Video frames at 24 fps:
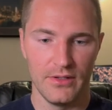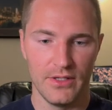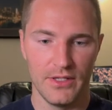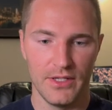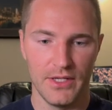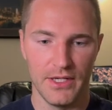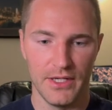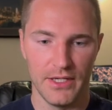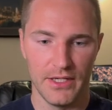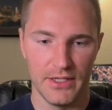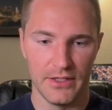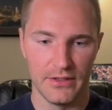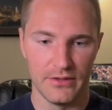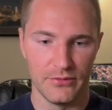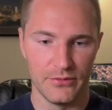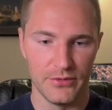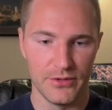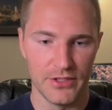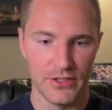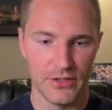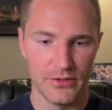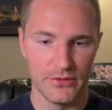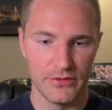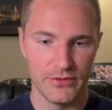And if we
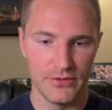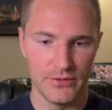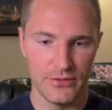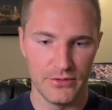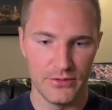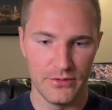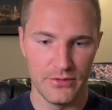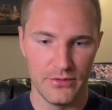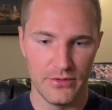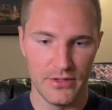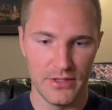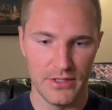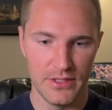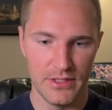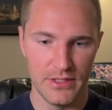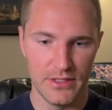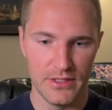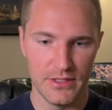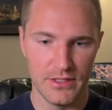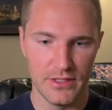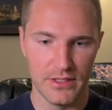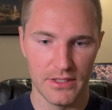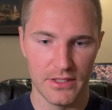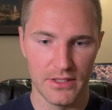go to
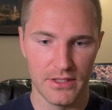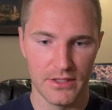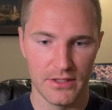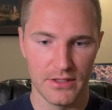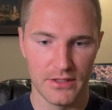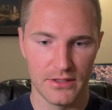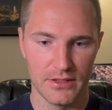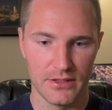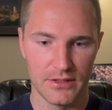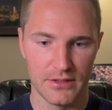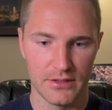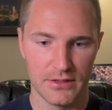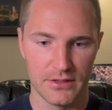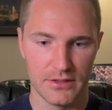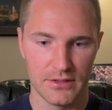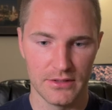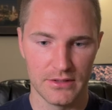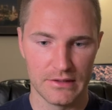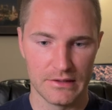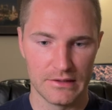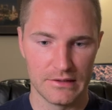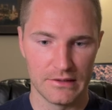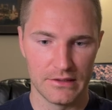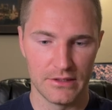the
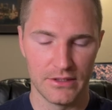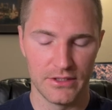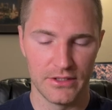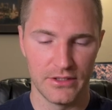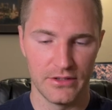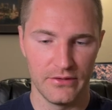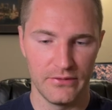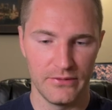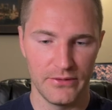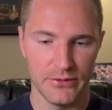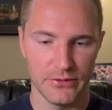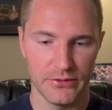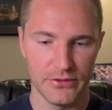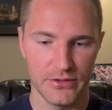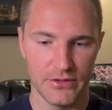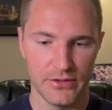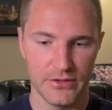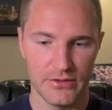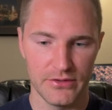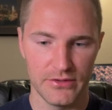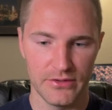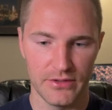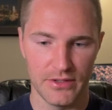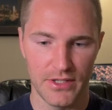
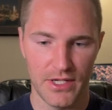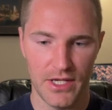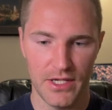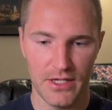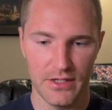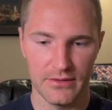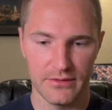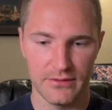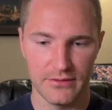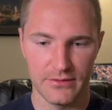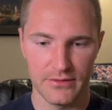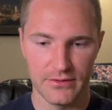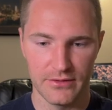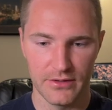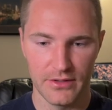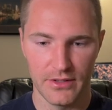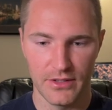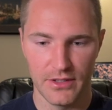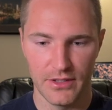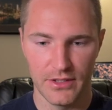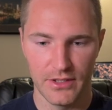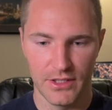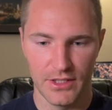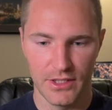filters, enhance,
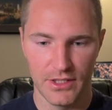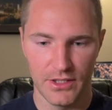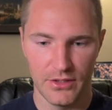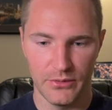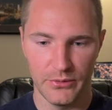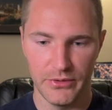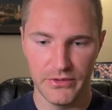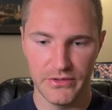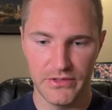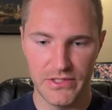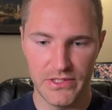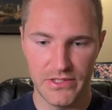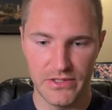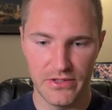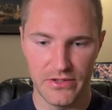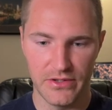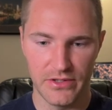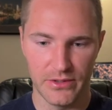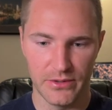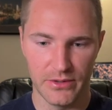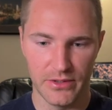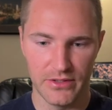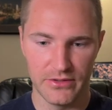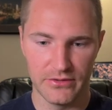we see that
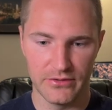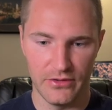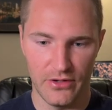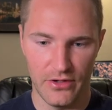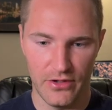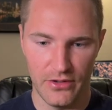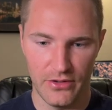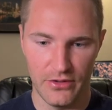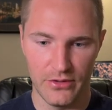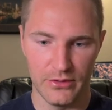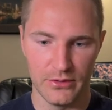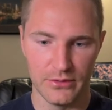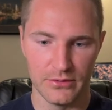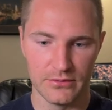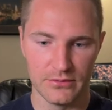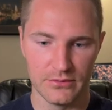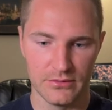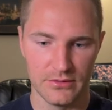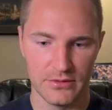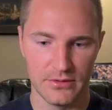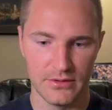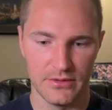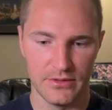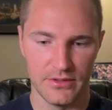there is no
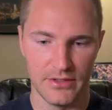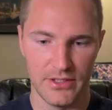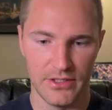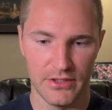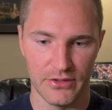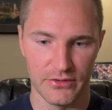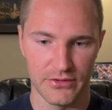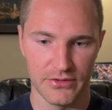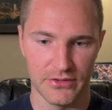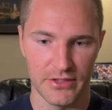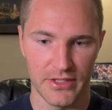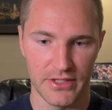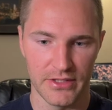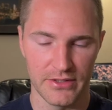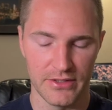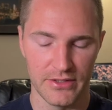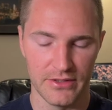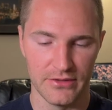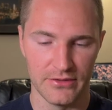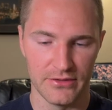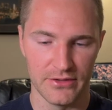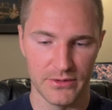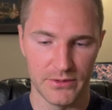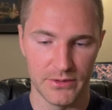heal
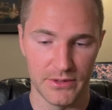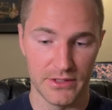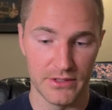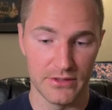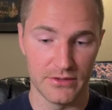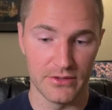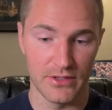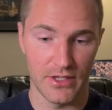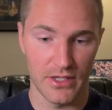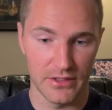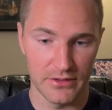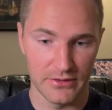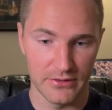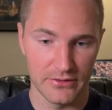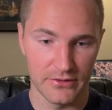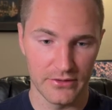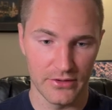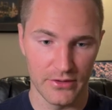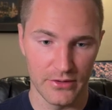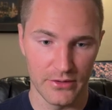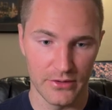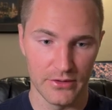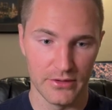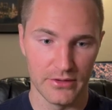selection, so it is not
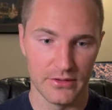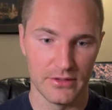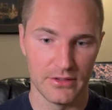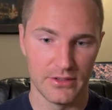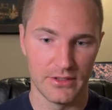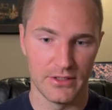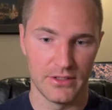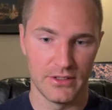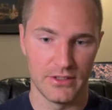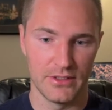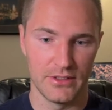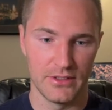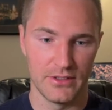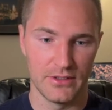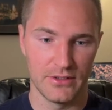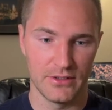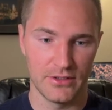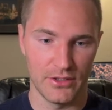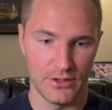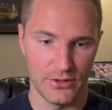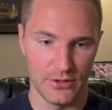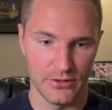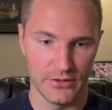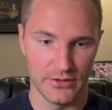installed
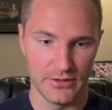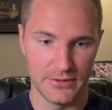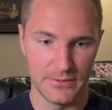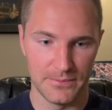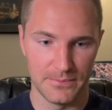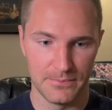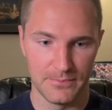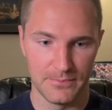currently.